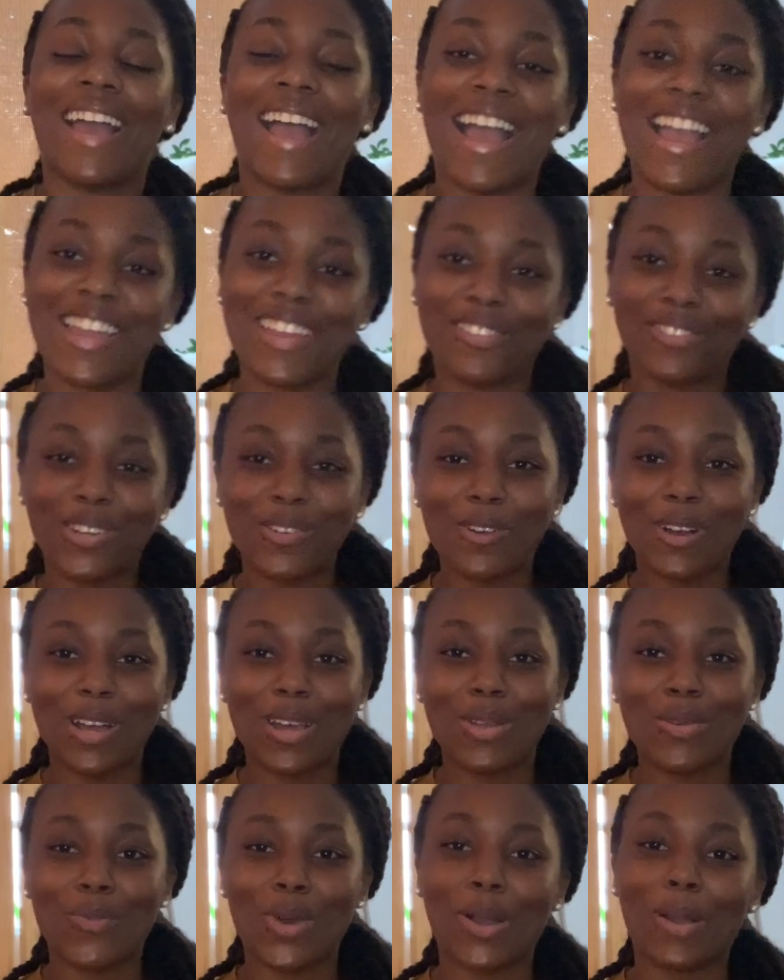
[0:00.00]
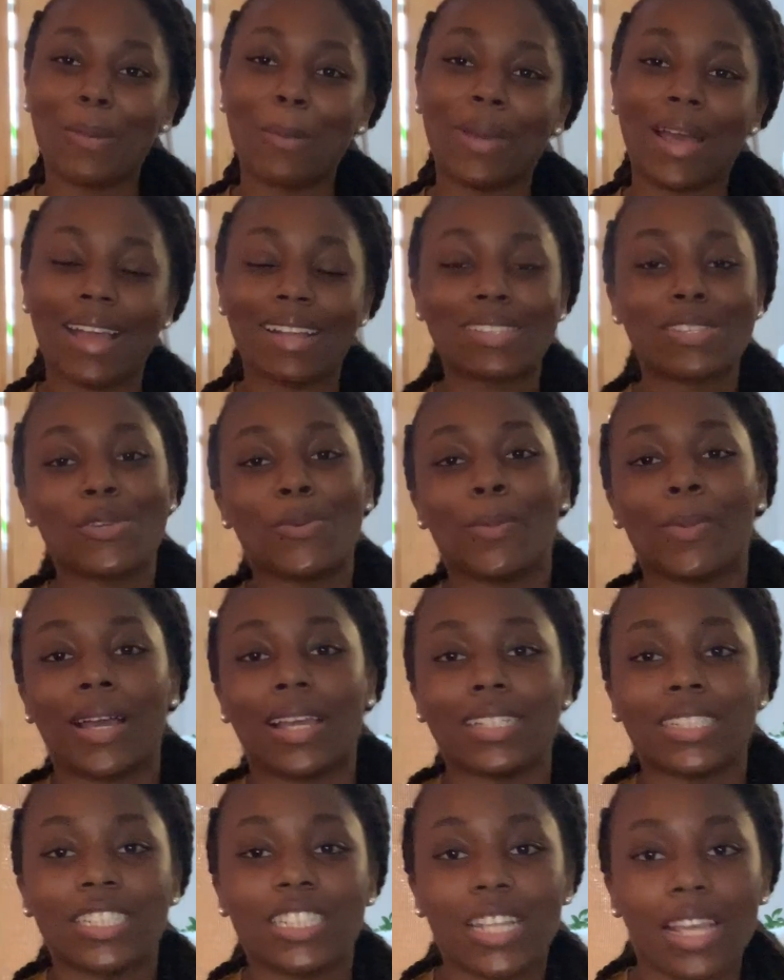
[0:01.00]
Hi everyone, welcome back to
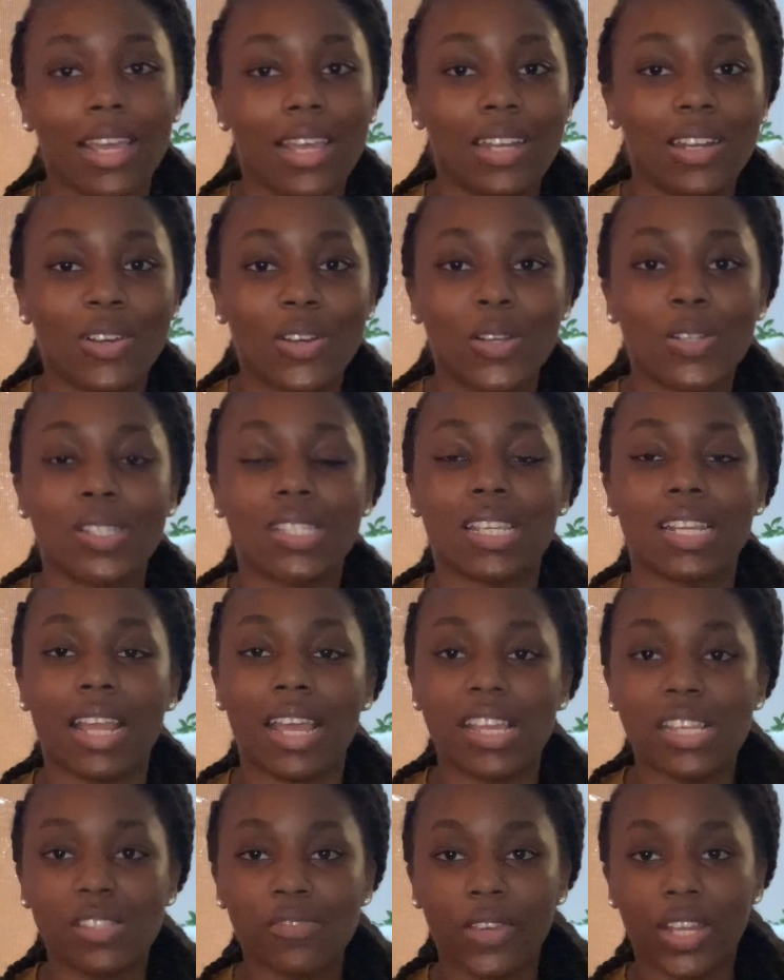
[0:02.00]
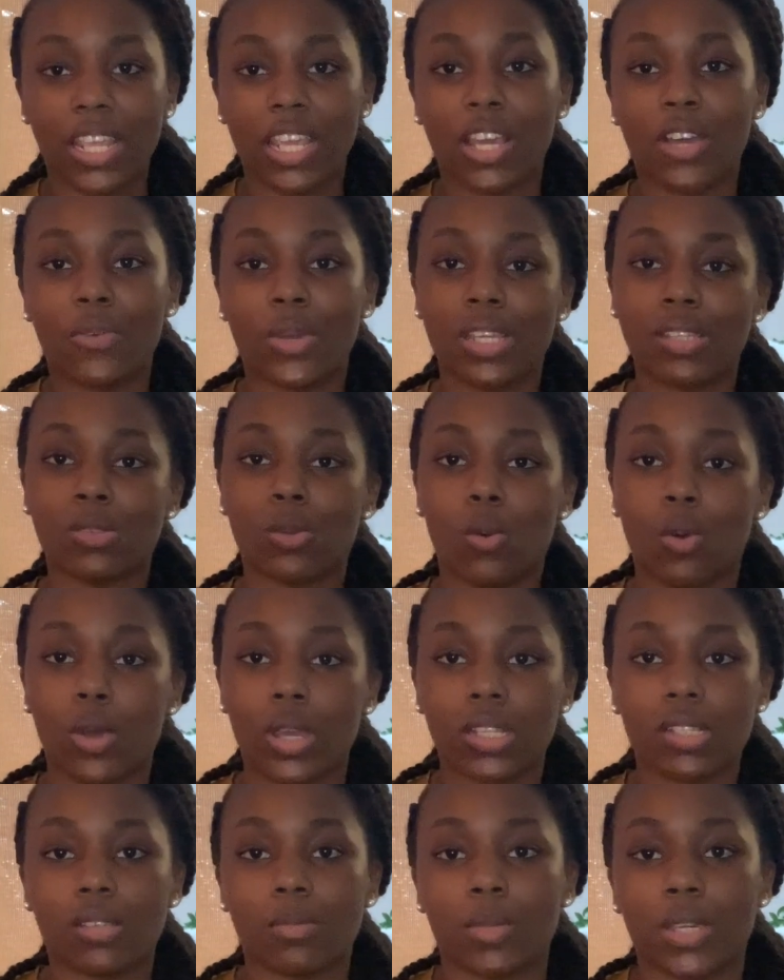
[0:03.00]
my channel. Today's video is
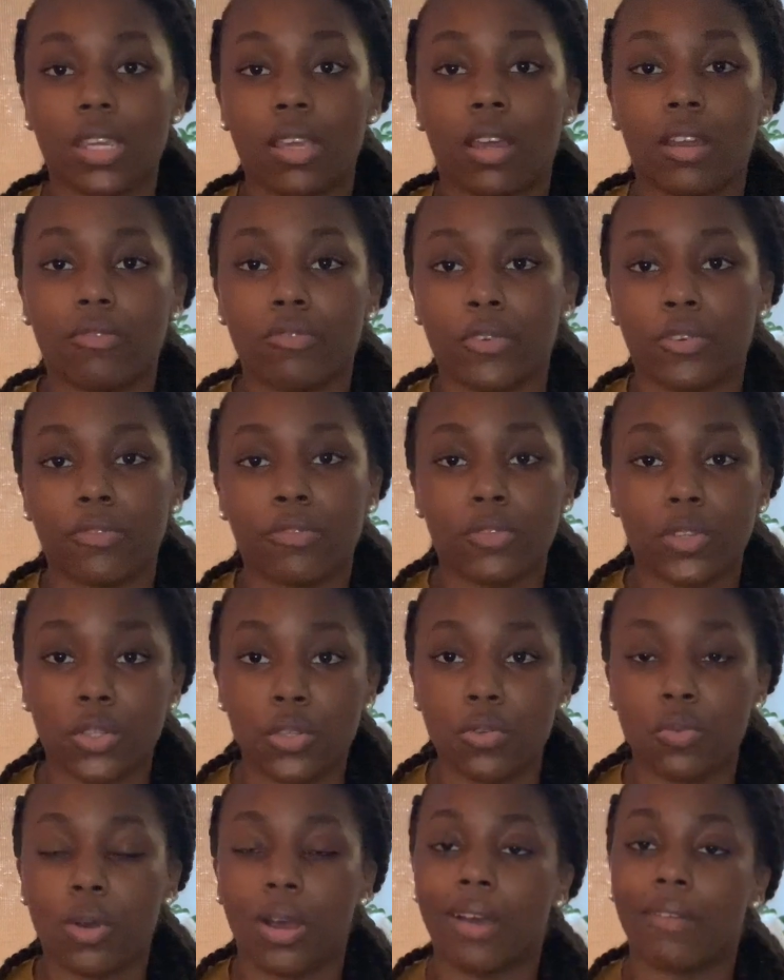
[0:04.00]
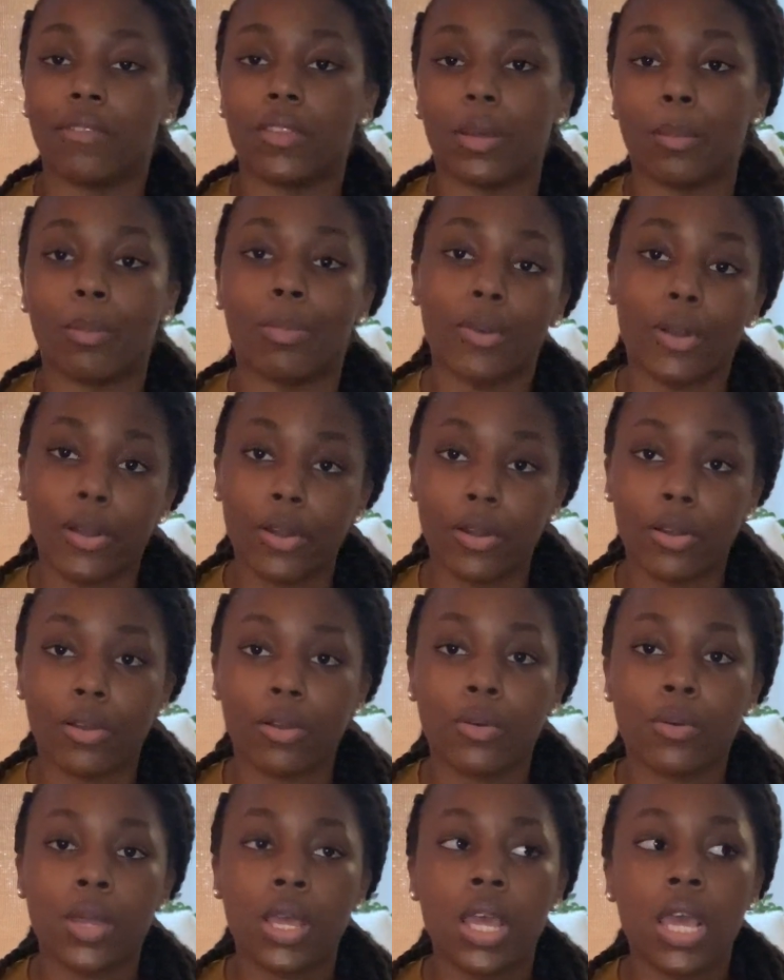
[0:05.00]
going to be a review of the
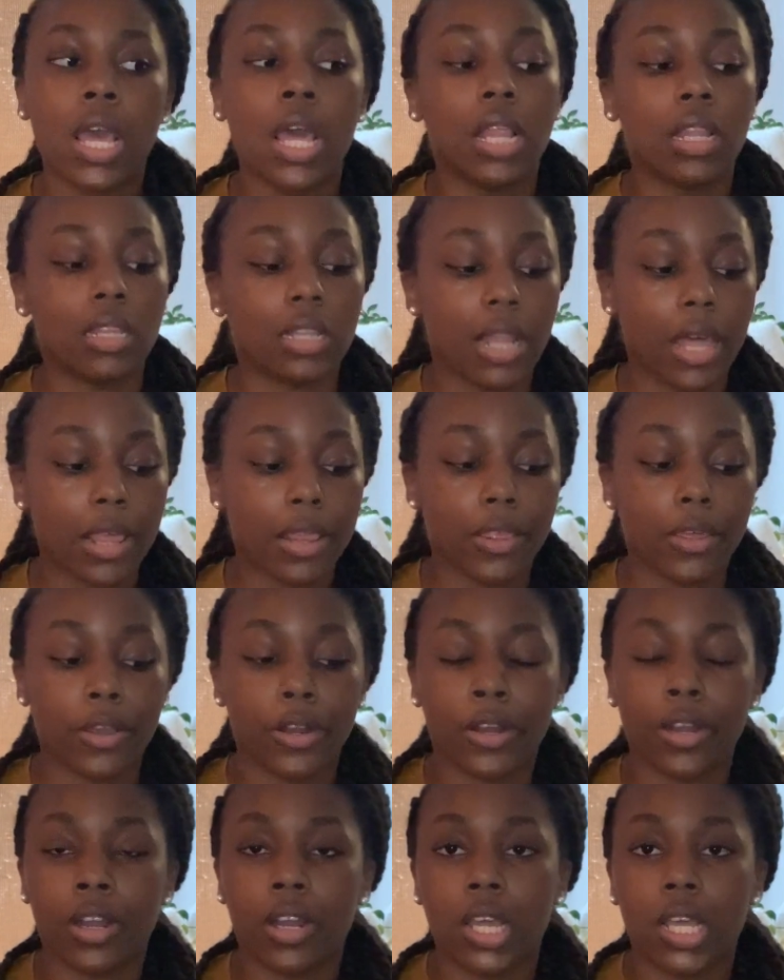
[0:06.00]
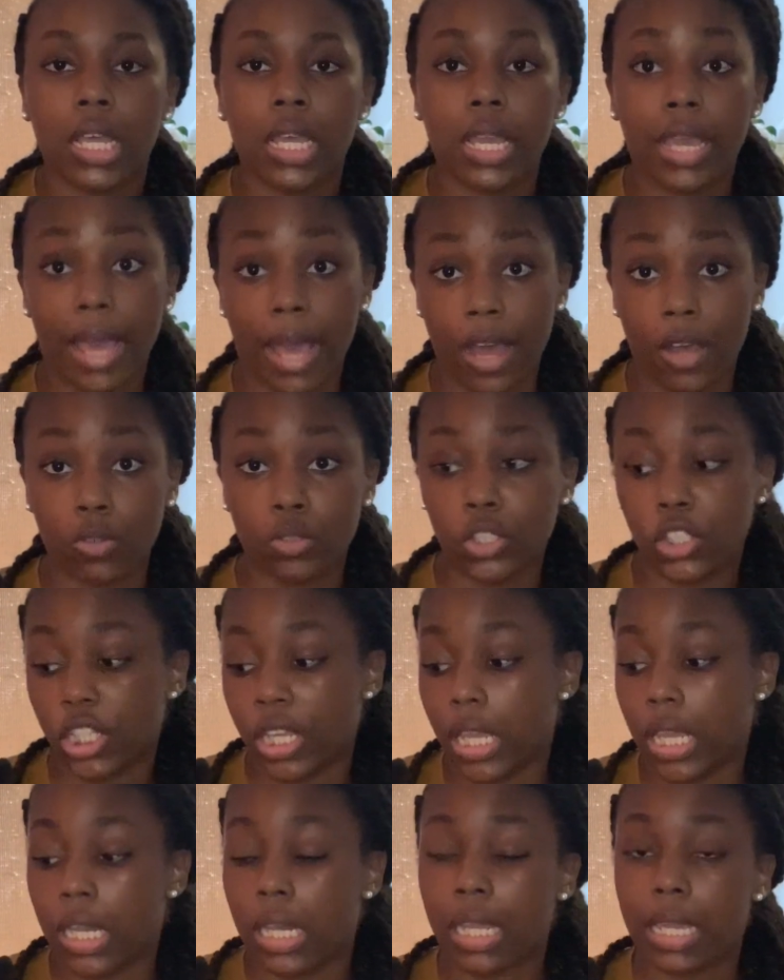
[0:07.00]
Burrow leather couch
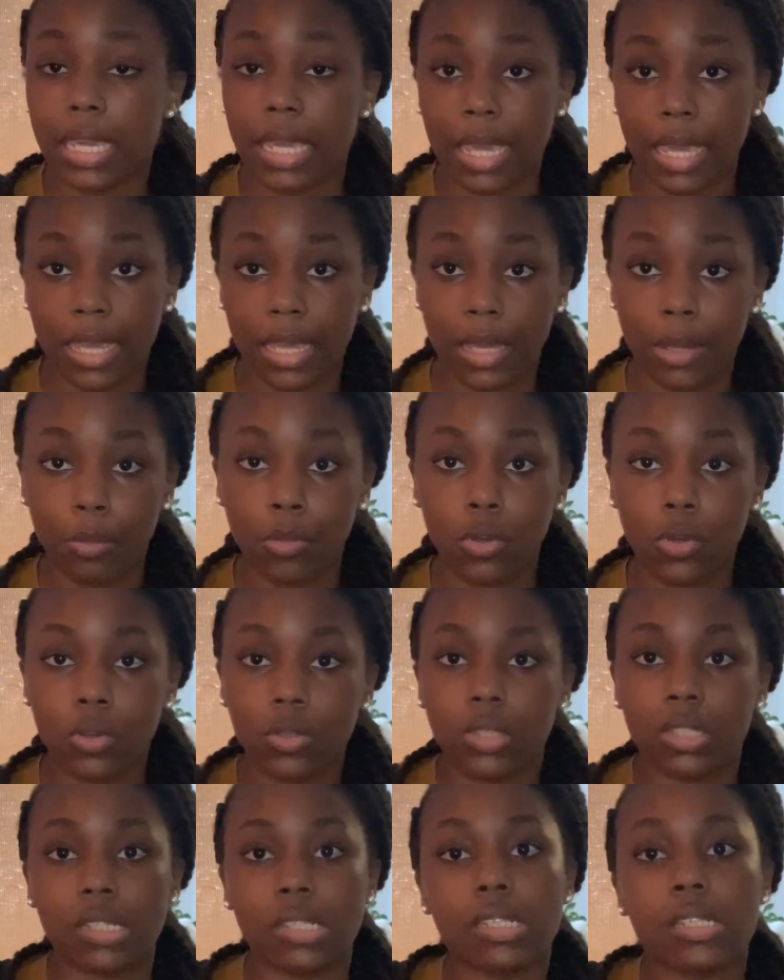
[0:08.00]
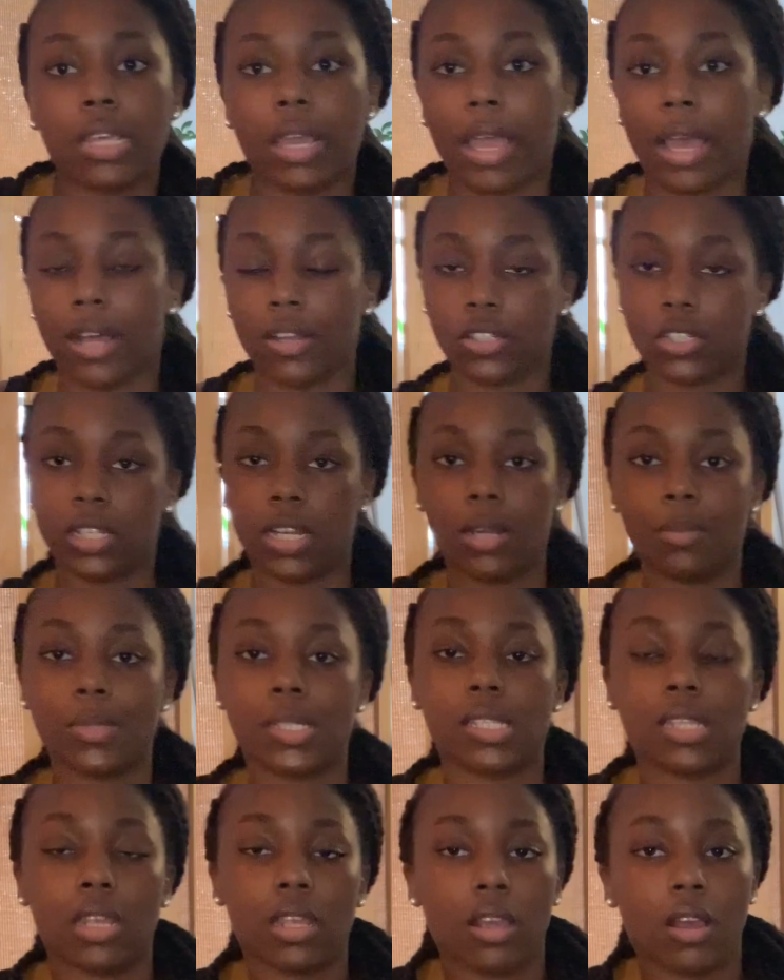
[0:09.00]
in camel. This is the couch that I'm
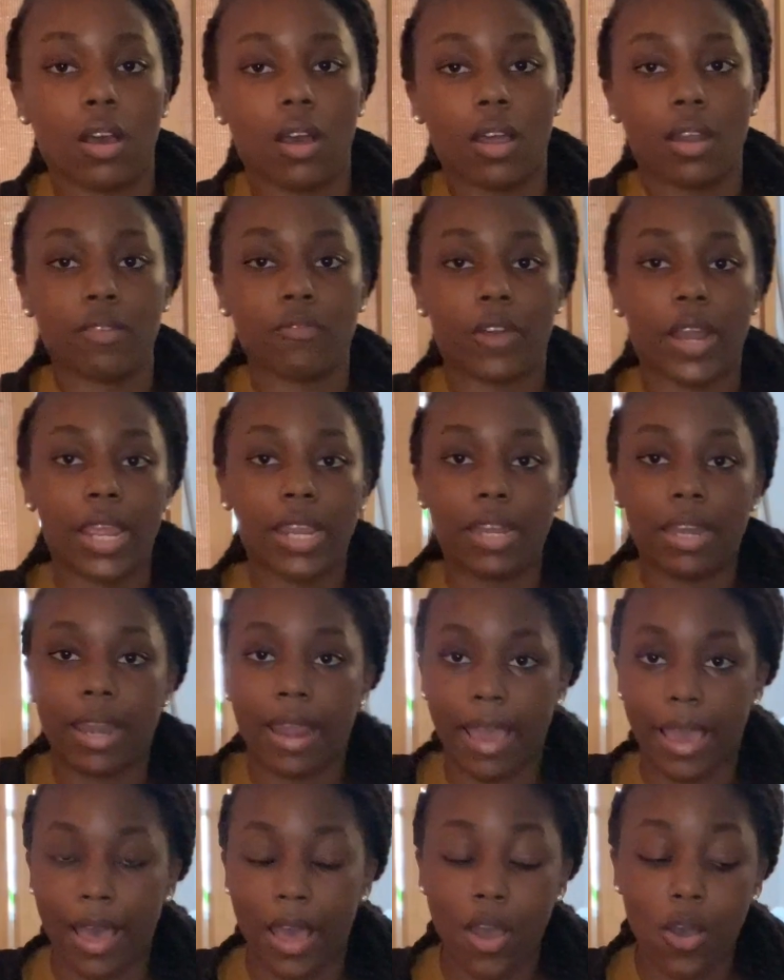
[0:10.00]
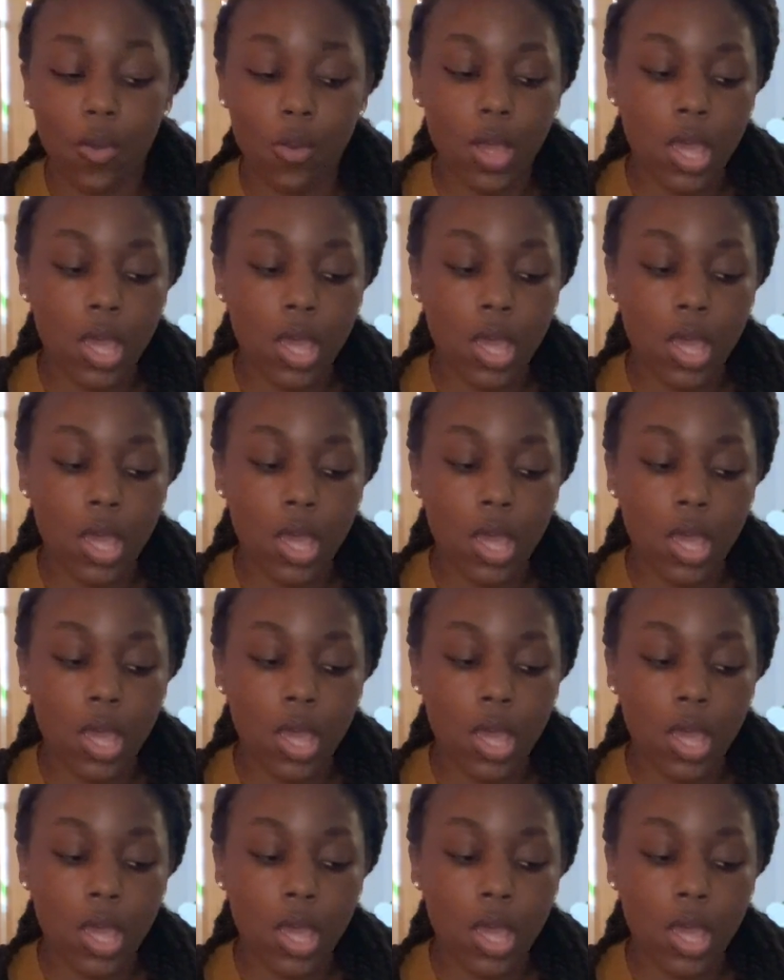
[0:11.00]
sitting on right now.